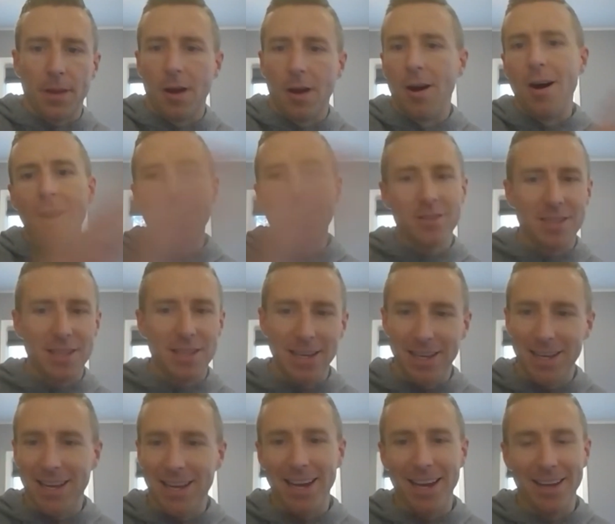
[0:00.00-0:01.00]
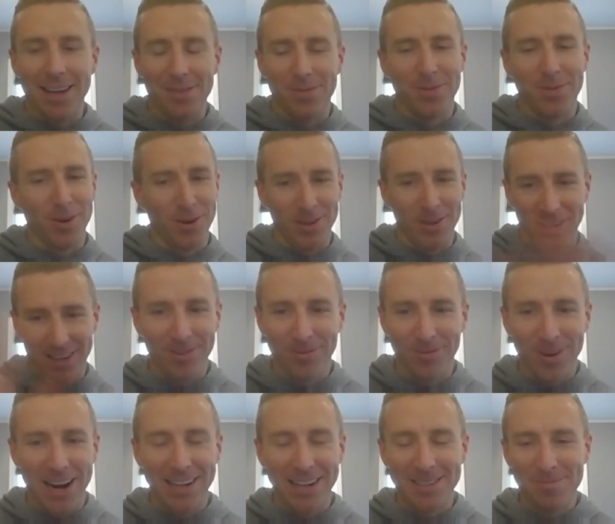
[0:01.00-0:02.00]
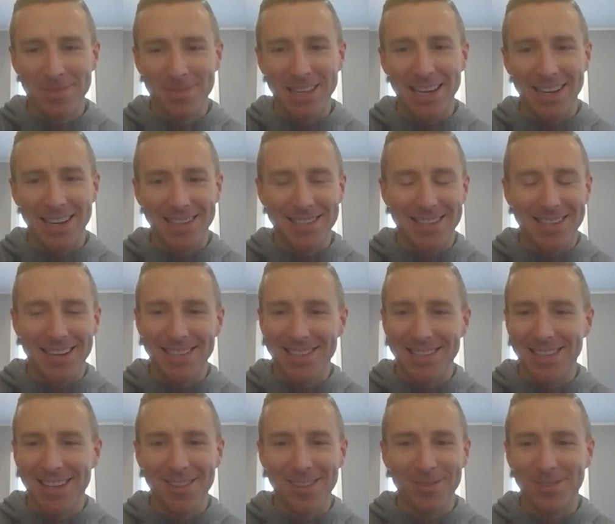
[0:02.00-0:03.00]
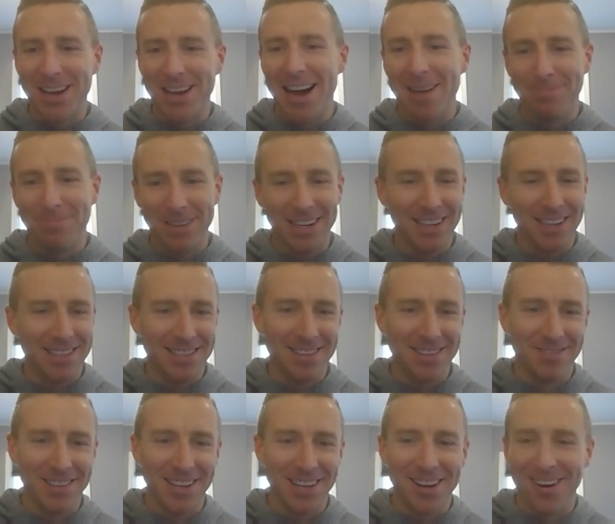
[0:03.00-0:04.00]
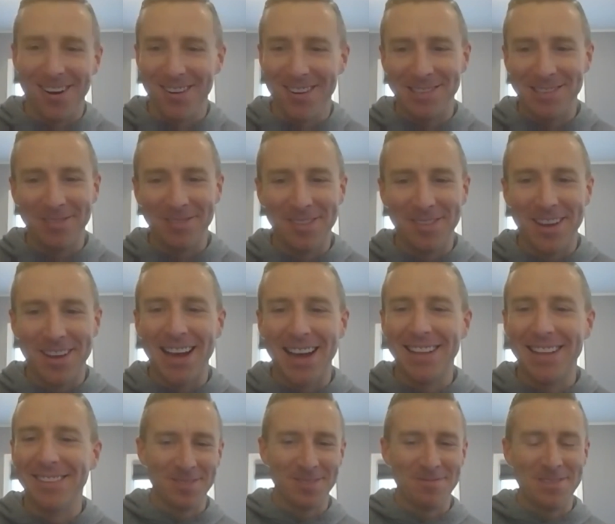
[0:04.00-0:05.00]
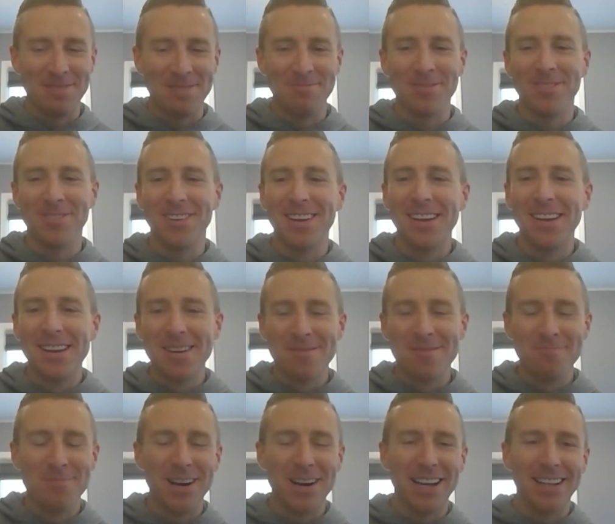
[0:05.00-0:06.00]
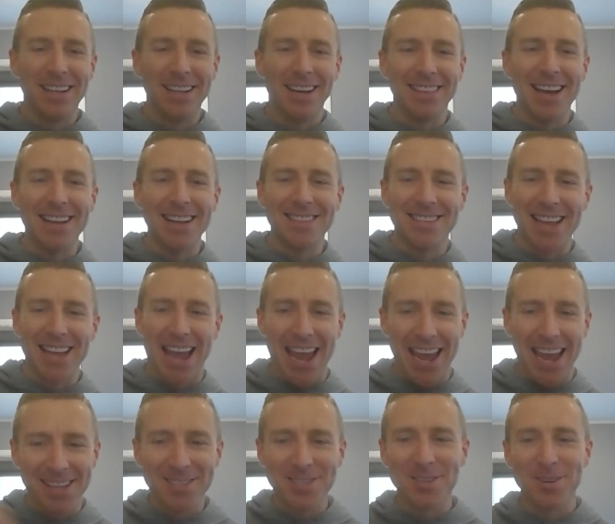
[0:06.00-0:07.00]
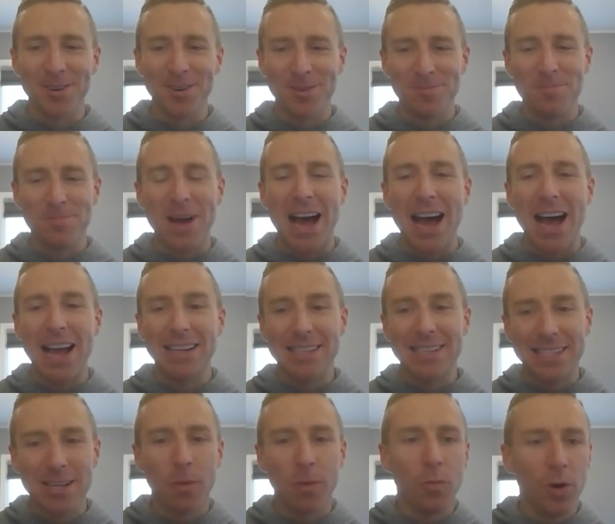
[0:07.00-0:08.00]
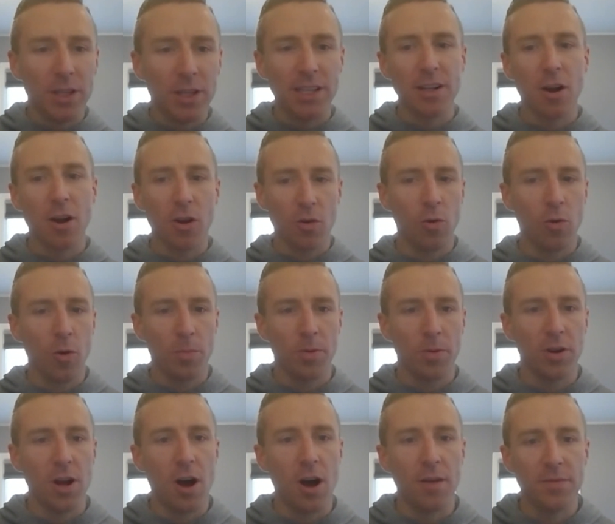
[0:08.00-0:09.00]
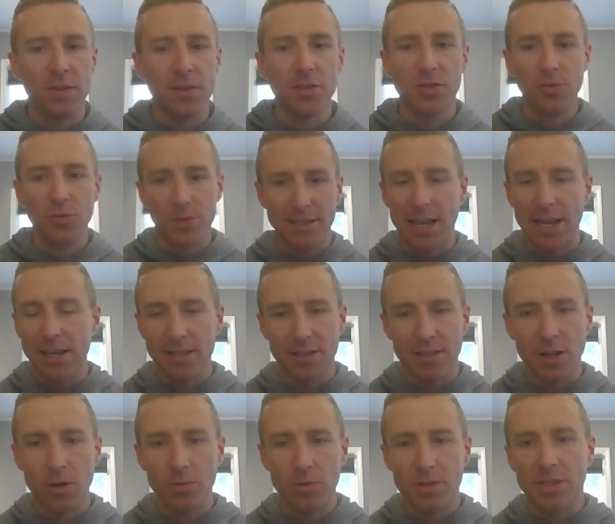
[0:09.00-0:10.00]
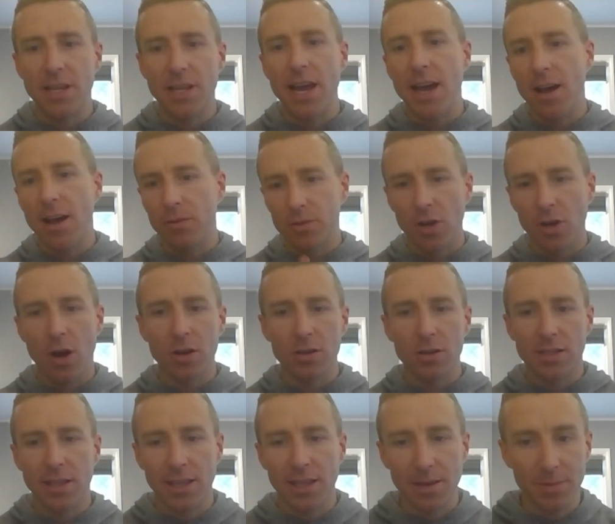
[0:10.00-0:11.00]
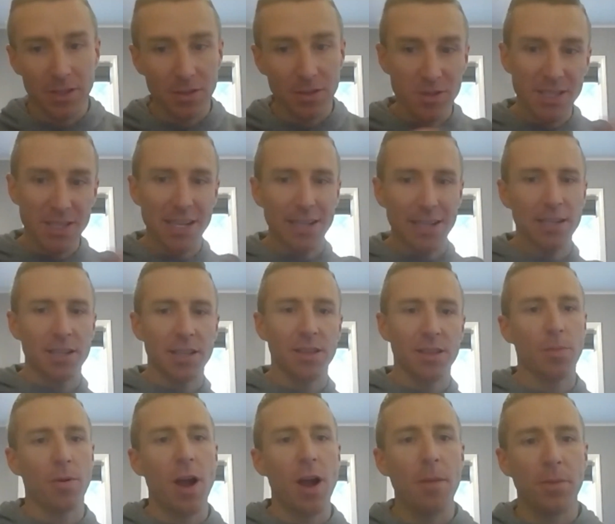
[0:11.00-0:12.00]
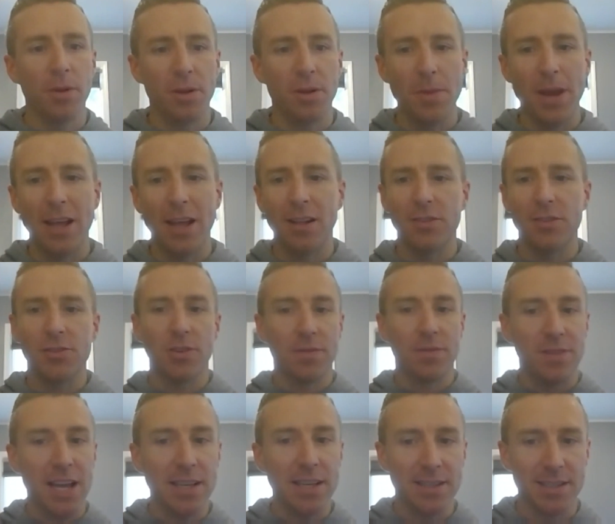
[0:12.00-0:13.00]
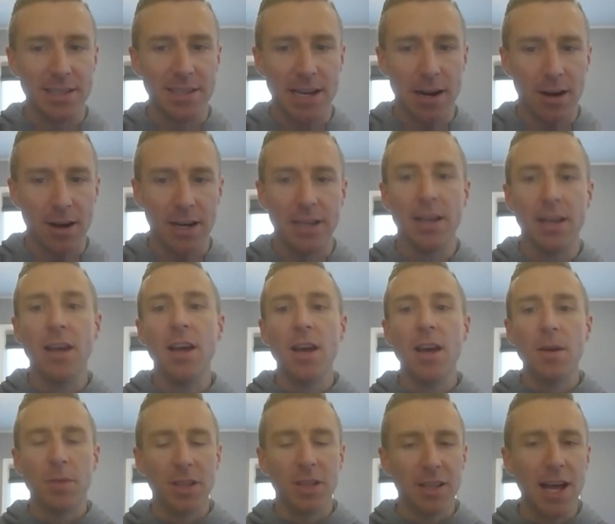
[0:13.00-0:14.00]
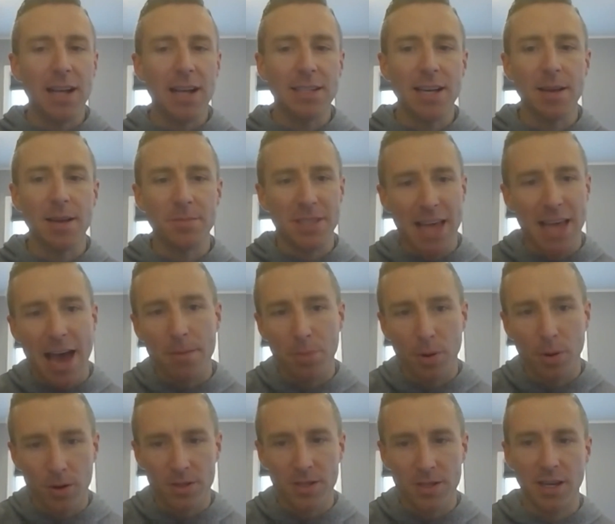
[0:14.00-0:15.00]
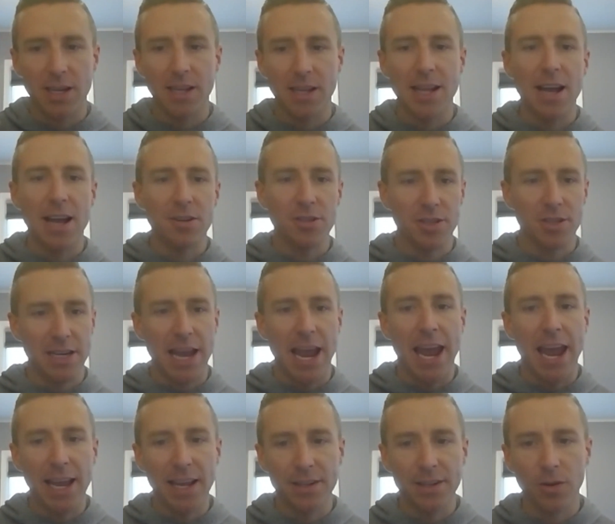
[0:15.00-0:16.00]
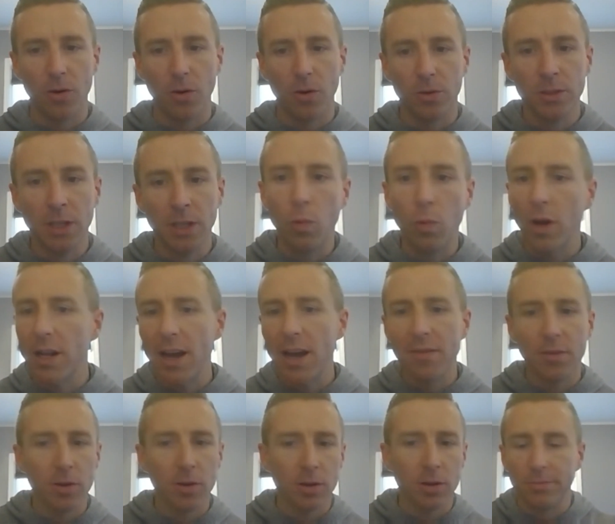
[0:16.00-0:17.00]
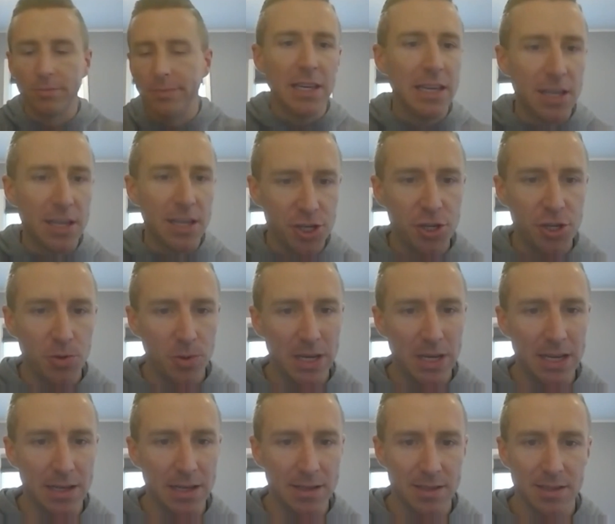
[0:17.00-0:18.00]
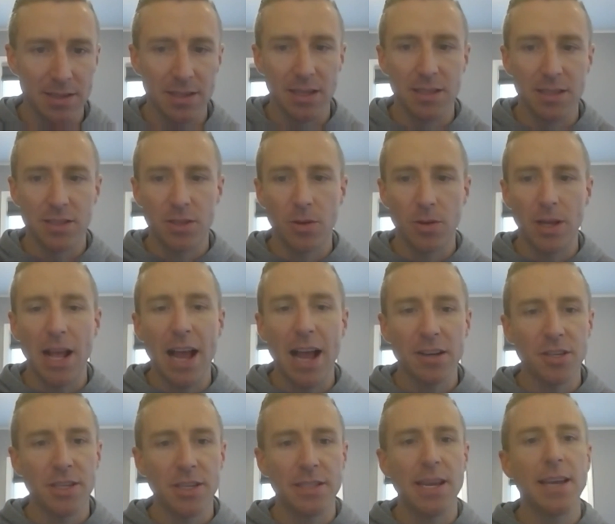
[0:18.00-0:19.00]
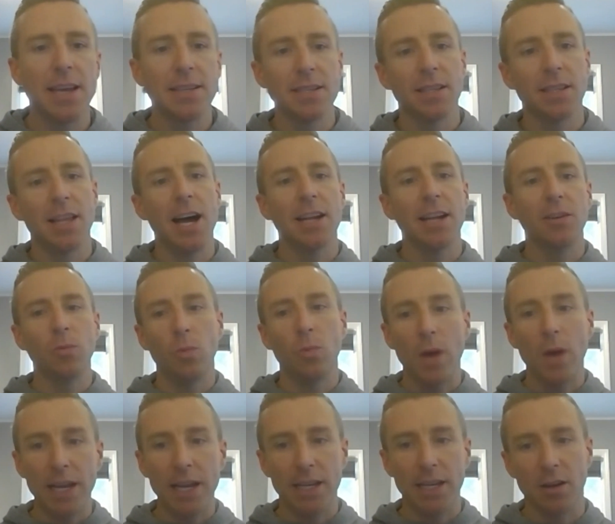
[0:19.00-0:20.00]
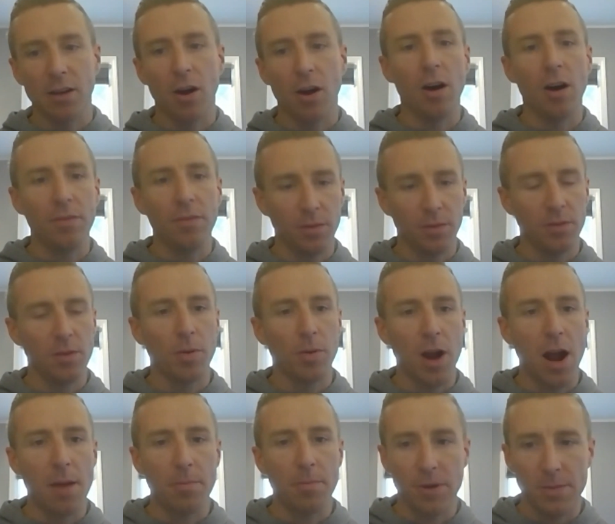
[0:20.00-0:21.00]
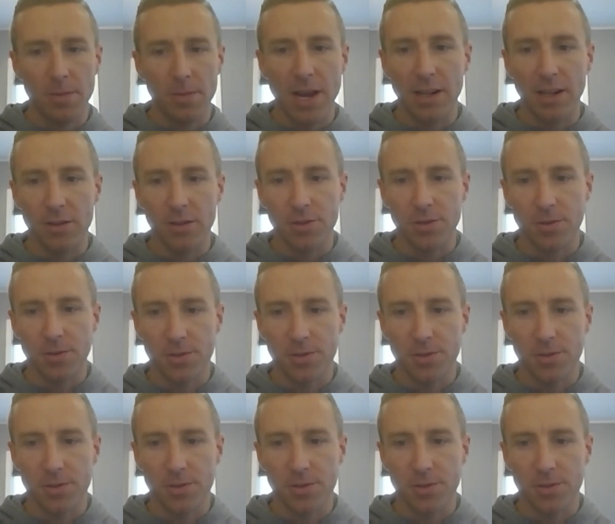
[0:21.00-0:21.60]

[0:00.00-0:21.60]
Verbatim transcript: calls that you get for random things. That's another topic. It's some of the calls that we've got from people, but that's answered by someone in our corporate office who takes notes down, talks to them, and they'll send it to the property manager if necessary. But a lot of times that person can actually handle whatever the issue is. And so it actually takes a lot of weight off of the property managers.